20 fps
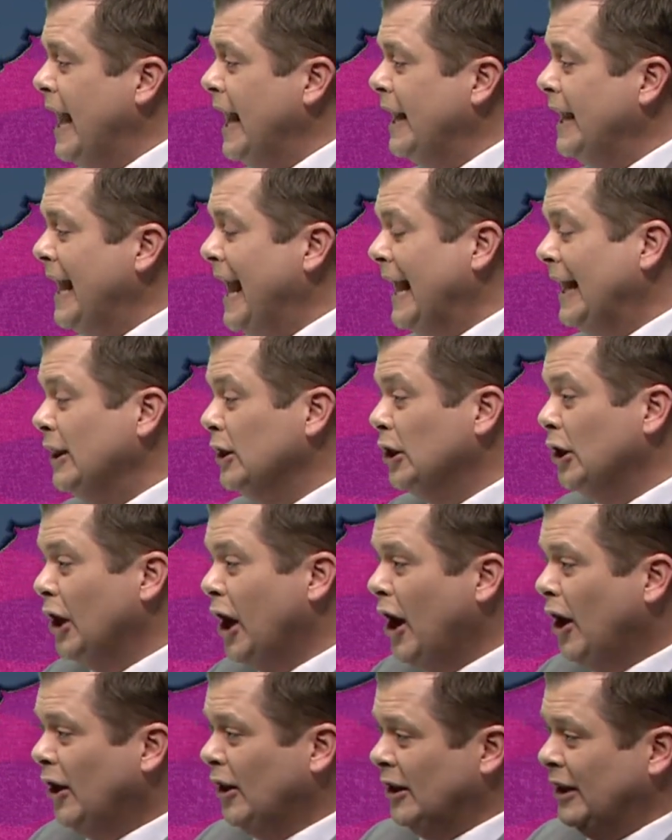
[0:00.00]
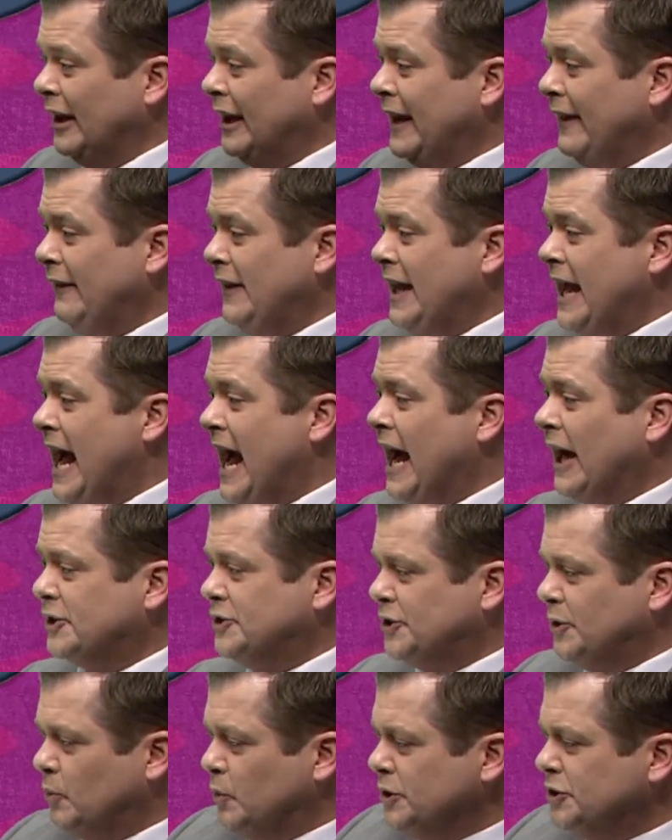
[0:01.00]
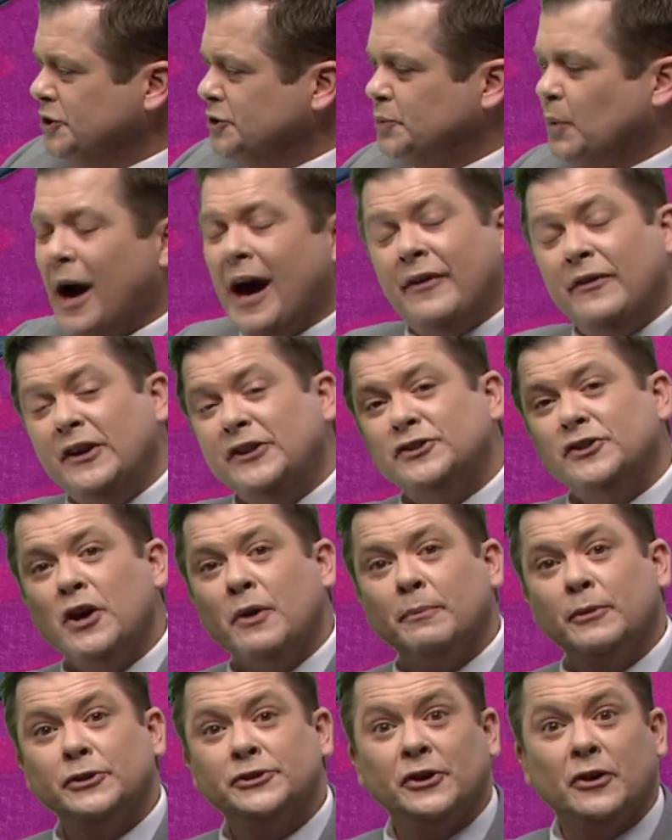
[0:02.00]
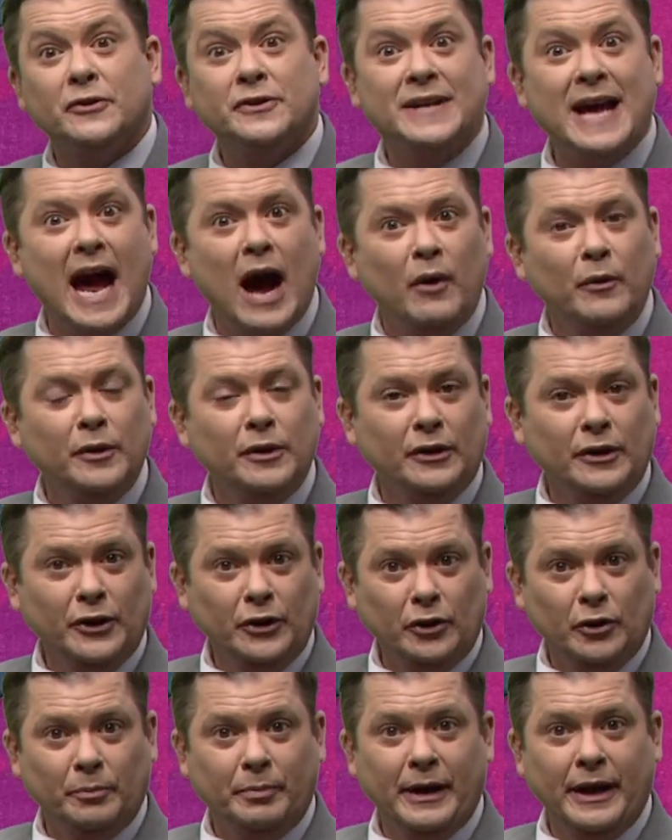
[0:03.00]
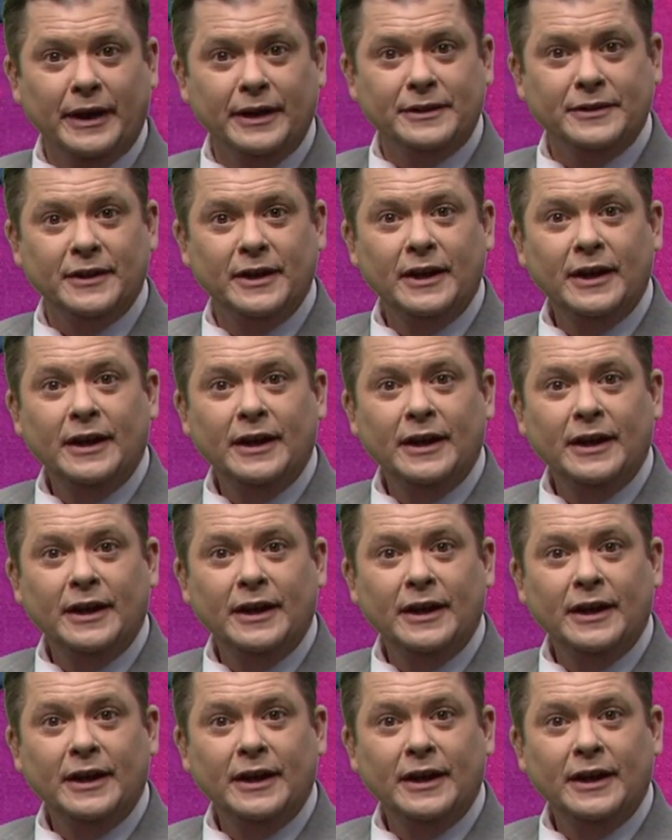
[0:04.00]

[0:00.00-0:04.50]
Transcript: and a lull in the action, which is why these numbers are down a little bit.